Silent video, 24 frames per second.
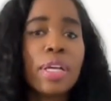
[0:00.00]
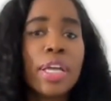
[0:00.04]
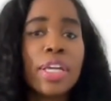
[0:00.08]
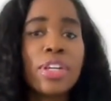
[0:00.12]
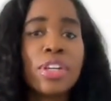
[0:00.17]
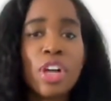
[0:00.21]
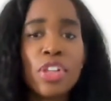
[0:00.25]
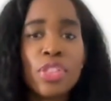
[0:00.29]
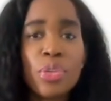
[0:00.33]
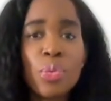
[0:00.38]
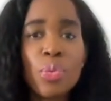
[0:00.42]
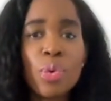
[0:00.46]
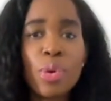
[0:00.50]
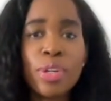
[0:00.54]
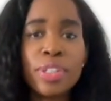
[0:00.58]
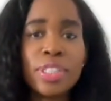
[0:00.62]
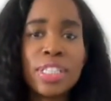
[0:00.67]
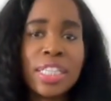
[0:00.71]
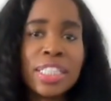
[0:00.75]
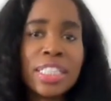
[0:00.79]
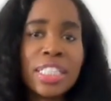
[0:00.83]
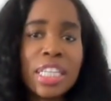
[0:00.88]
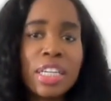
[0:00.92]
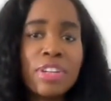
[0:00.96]
In other
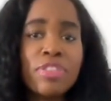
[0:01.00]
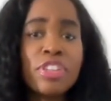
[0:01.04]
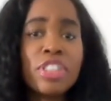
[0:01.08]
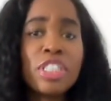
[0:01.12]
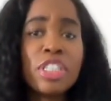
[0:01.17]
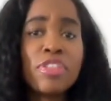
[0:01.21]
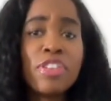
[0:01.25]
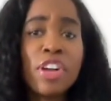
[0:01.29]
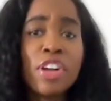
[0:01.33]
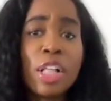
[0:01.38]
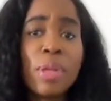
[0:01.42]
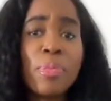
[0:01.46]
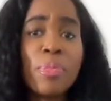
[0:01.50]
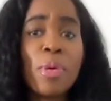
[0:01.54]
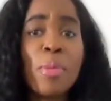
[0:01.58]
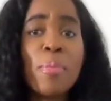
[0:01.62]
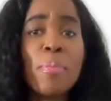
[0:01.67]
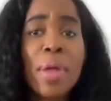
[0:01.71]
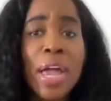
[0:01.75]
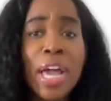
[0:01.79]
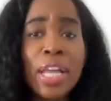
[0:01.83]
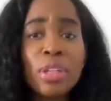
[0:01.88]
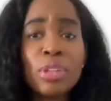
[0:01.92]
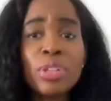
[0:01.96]
words, instead of a developer
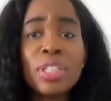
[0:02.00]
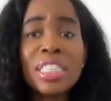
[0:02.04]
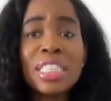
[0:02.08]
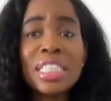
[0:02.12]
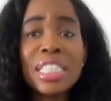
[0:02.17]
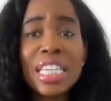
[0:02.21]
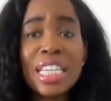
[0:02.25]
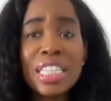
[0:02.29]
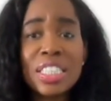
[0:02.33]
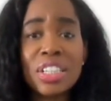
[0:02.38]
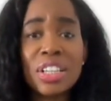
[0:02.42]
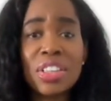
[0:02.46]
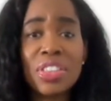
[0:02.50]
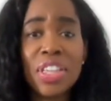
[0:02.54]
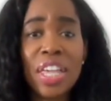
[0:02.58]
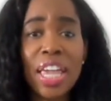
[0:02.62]
manually teaching